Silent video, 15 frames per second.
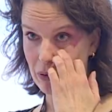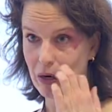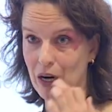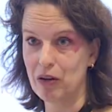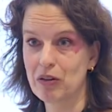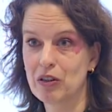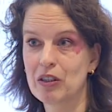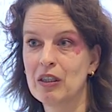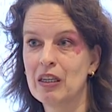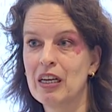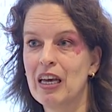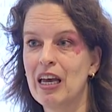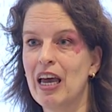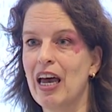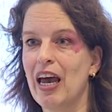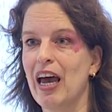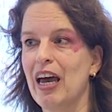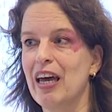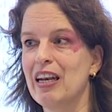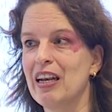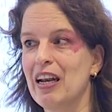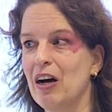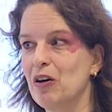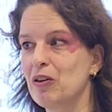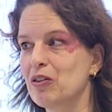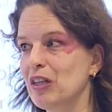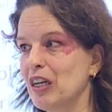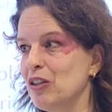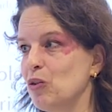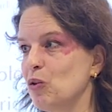introductions, the
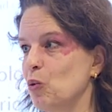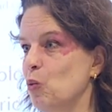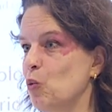participants are